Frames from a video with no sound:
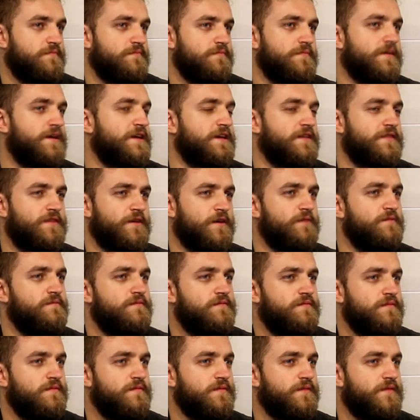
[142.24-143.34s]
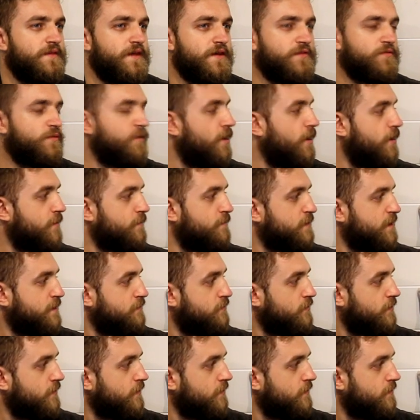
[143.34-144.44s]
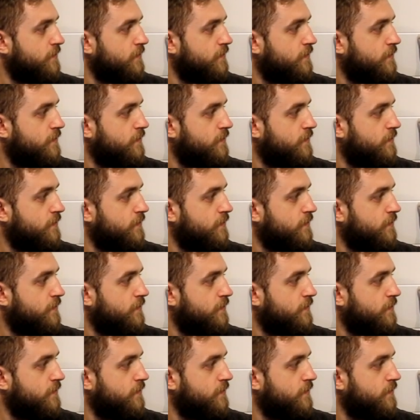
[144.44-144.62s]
Well, you don't. That's what other people do.